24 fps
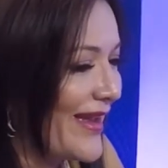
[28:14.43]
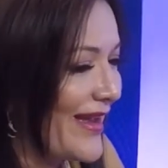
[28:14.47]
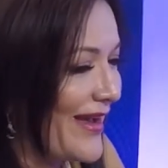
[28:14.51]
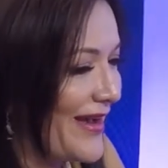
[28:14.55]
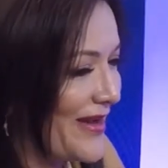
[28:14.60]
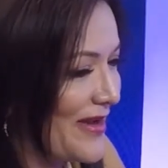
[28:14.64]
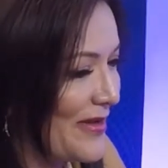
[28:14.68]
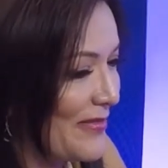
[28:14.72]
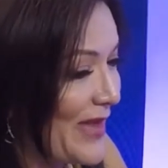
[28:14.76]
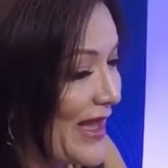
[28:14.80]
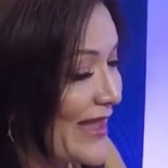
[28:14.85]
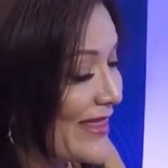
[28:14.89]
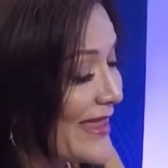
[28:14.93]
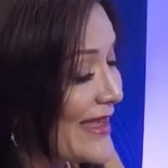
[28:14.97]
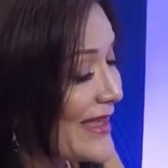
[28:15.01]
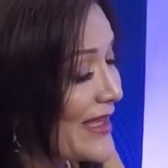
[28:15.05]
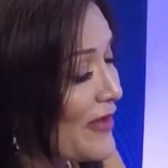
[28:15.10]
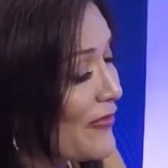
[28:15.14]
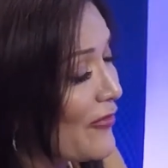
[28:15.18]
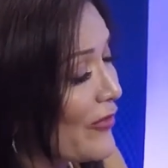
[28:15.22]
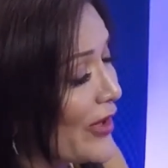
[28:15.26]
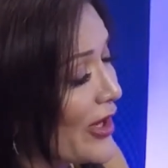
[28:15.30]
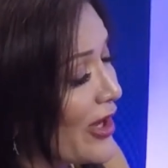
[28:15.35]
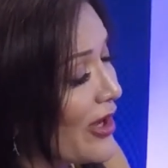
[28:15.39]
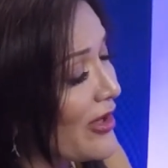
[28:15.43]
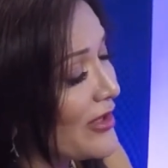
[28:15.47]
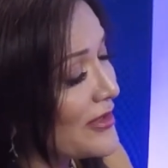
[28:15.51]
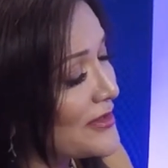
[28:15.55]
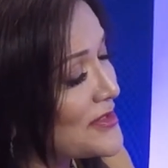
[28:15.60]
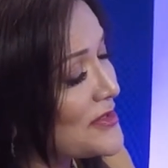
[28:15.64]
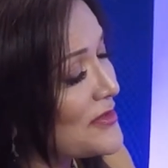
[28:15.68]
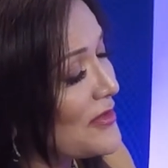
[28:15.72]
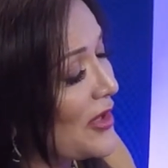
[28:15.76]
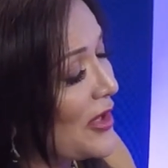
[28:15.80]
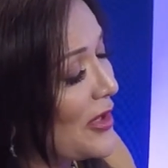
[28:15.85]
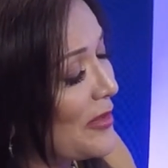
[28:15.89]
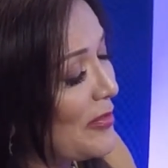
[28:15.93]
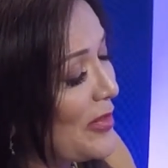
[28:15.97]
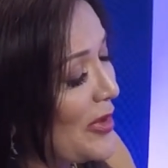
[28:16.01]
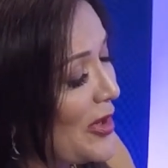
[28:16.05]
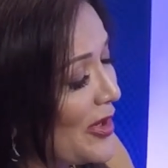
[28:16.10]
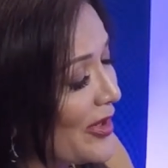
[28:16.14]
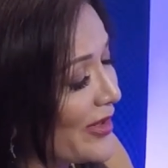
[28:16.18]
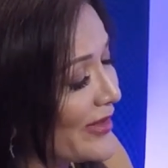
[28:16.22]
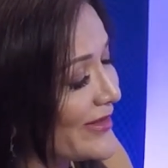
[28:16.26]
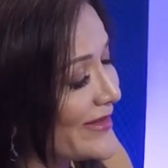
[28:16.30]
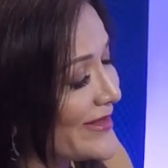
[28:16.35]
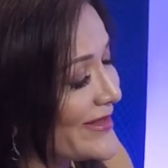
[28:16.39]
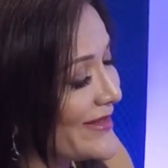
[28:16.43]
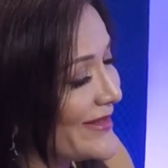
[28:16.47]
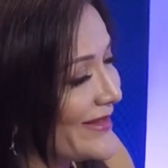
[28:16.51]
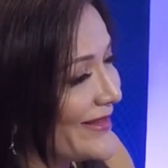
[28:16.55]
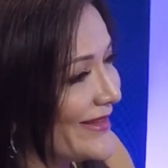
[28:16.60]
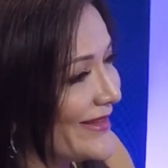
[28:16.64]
I think if we all do our part,